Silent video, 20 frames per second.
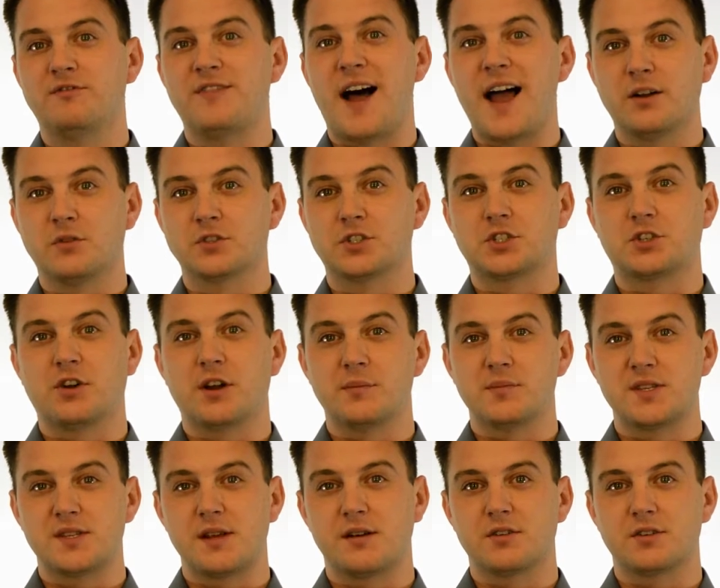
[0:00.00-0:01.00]
vinyl
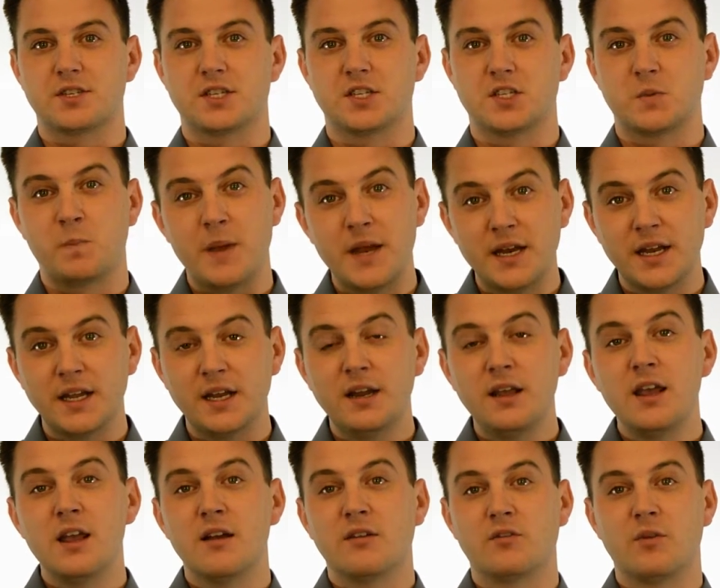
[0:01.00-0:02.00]
strips that are
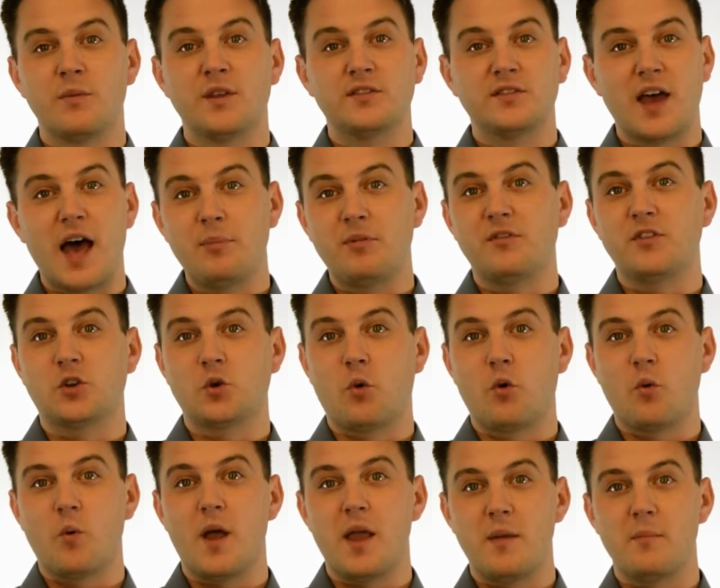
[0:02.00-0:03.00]
suspended from the top of a
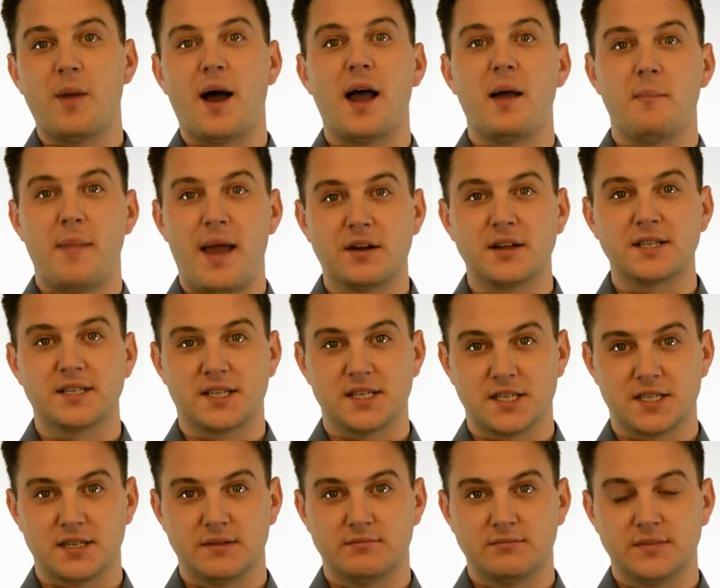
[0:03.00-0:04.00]
doorway by a mounting
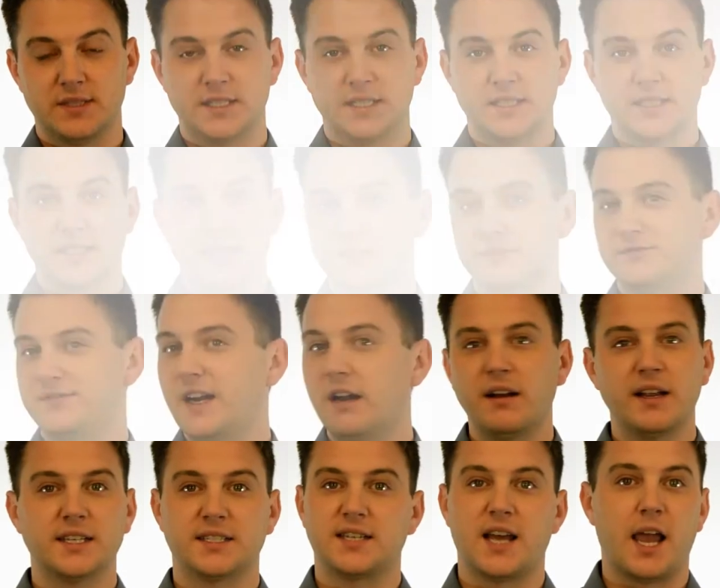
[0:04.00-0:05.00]
system.
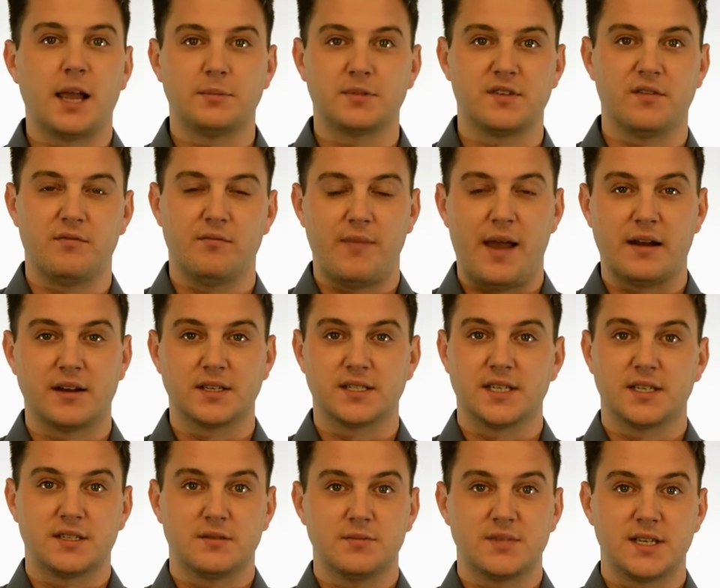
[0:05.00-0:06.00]
Various types of mounting
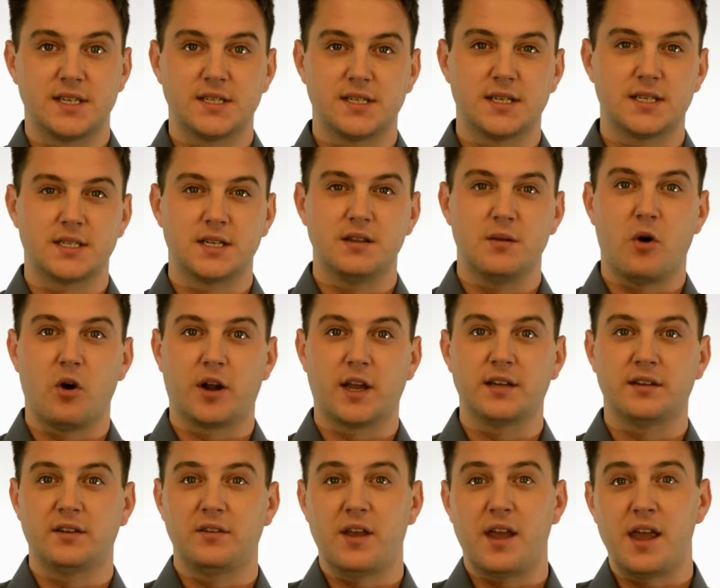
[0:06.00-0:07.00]
systems exist in the
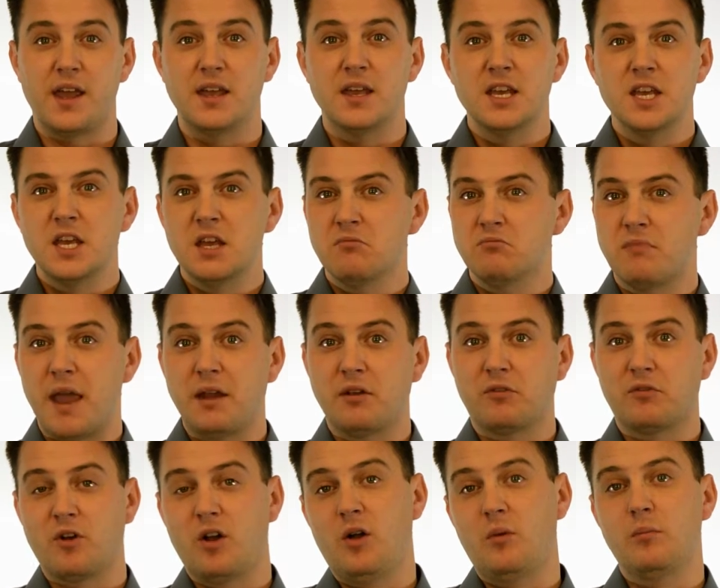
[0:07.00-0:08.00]
market today, made
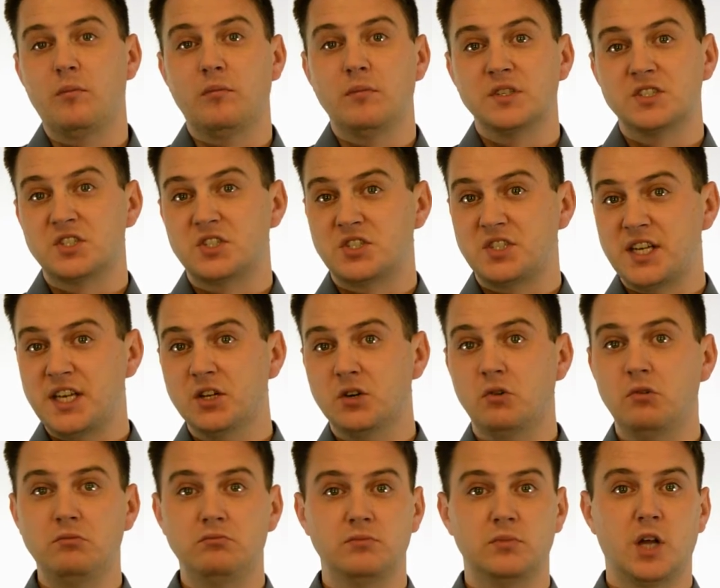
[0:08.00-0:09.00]
from
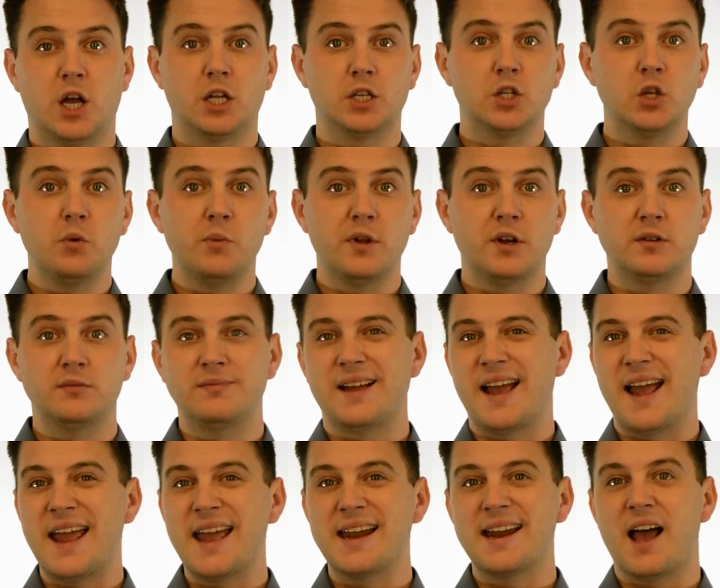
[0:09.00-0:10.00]
steel, aluminum,
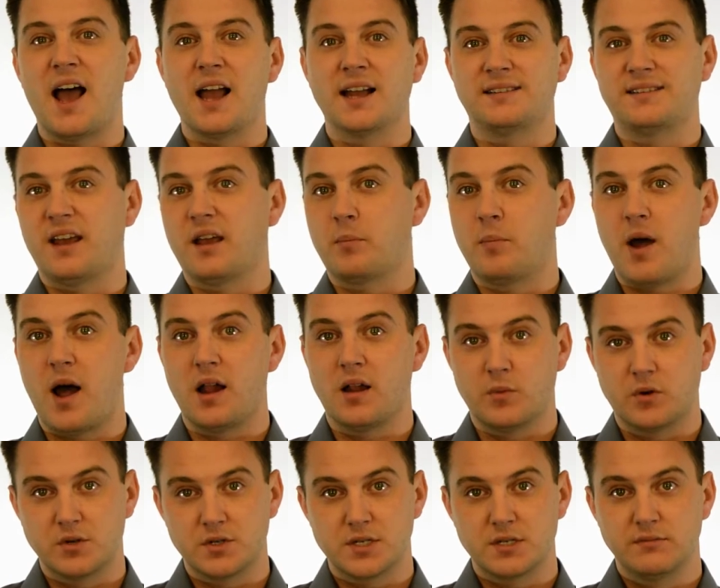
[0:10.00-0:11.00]
and high-tech
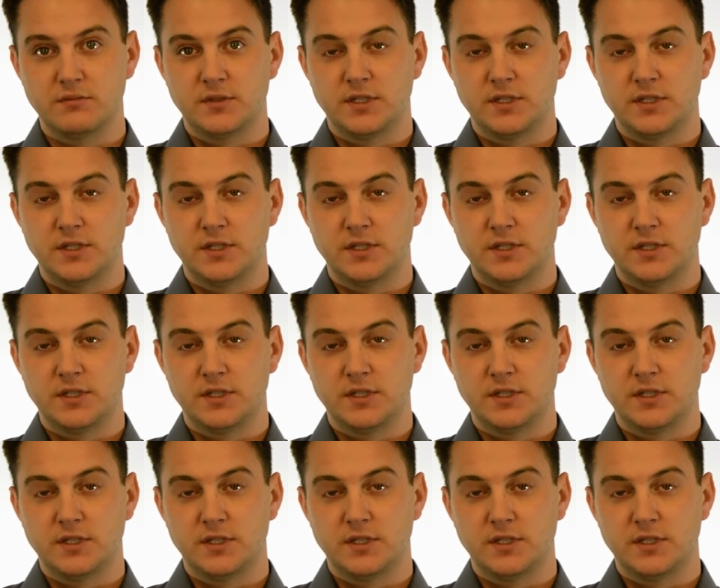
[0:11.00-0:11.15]
polymers.